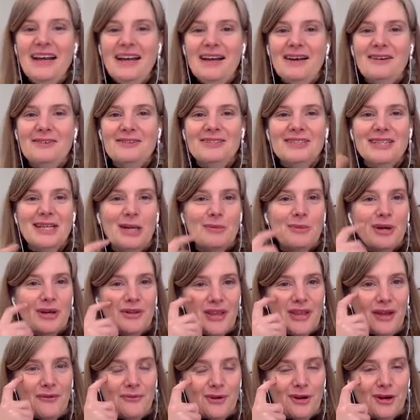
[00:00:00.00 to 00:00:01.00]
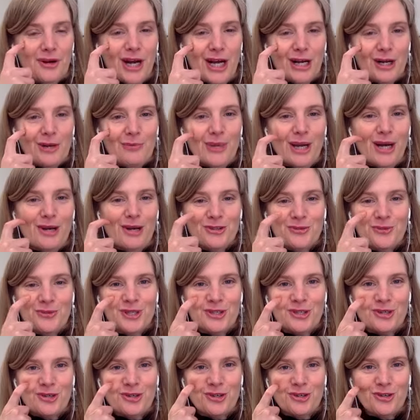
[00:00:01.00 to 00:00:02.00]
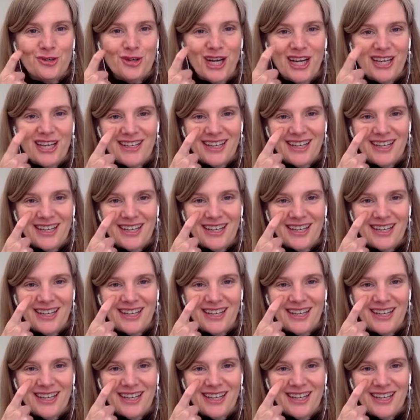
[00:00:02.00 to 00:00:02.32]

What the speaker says: I was thinking about that for your out of bounds research, right?